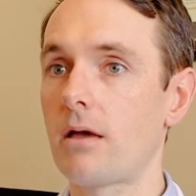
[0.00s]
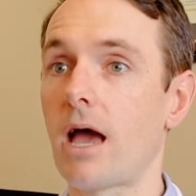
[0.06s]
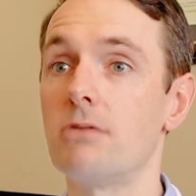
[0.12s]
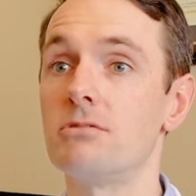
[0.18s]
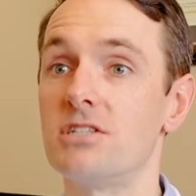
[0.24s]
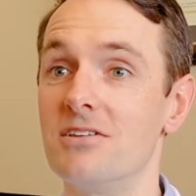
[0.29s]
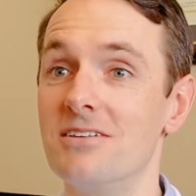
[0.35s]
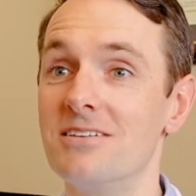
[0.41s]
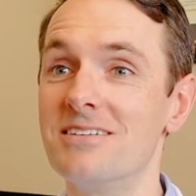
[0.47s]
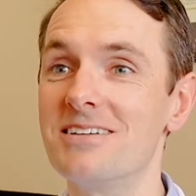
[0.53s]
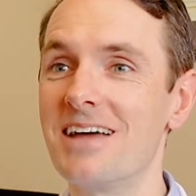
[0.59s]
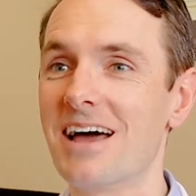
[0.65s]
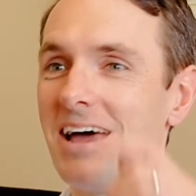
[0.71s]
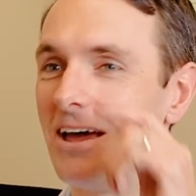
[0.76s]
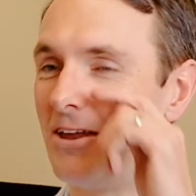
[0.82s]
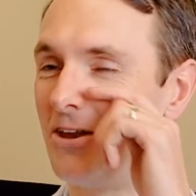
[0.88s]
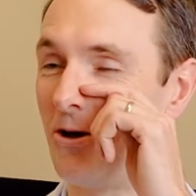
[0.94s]
Cancel.
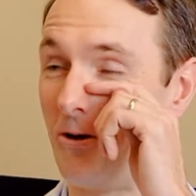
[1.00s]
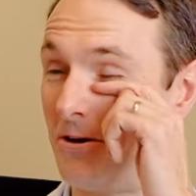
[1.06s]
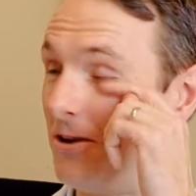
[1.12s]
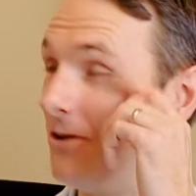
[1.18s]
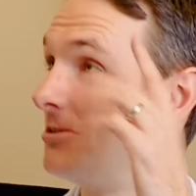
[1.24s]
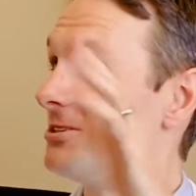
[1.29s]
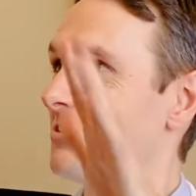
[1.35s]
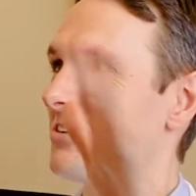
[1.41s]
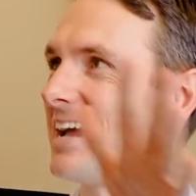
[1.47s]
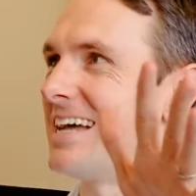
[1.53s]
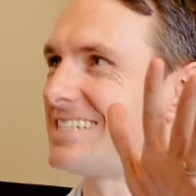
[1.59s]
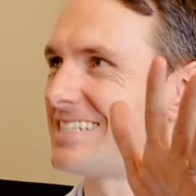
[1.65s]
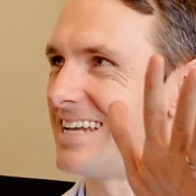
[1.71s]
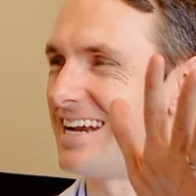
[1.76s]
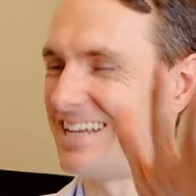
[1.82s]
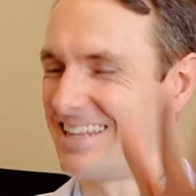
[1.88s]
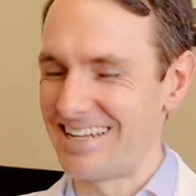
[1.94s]
No, don't
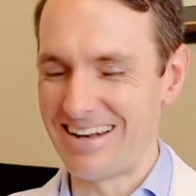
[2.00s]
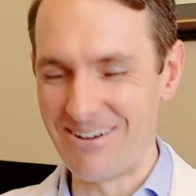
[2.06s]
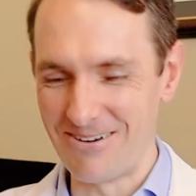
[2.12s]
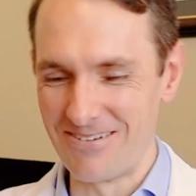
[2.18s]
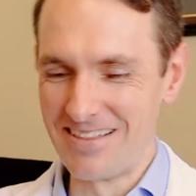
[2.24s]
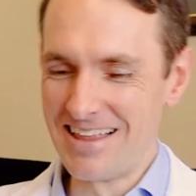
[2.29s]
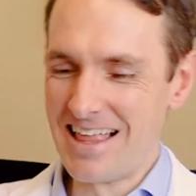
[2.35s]
cancel anything, no.